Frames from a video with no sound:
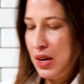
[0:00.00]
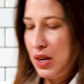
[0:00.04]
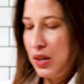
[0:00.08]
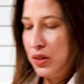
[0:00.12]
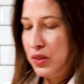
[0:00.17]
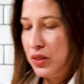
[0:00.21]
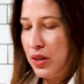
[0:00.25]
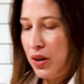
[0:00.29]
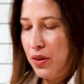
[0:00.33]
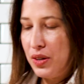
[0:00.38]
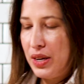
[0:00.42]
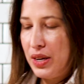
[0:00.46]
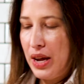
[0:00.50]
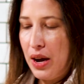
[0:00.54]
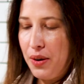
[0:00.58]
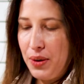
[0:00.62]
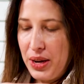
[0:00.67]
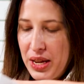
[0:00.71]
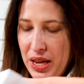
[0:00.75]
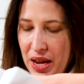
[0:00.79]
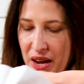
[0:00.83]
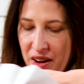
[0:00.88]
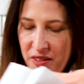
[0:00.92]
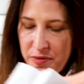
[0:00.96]
So now
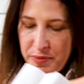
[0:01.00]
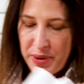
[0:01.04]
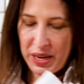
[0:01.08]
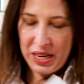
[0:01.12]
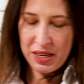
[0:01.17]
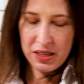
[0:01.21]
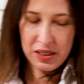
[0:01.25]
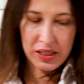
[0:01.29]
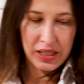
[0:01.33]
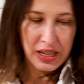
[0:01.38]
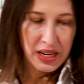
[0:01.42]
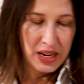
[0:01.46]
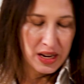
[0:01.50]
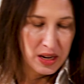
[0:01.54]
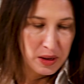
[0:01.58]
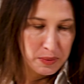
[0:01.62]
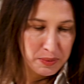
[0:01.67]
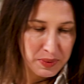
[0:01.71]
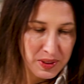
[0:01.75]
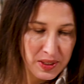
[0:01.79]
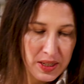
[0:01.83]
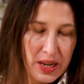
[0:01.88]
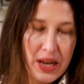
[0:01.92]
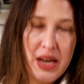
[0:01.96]
I have my
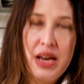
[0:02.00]
clams.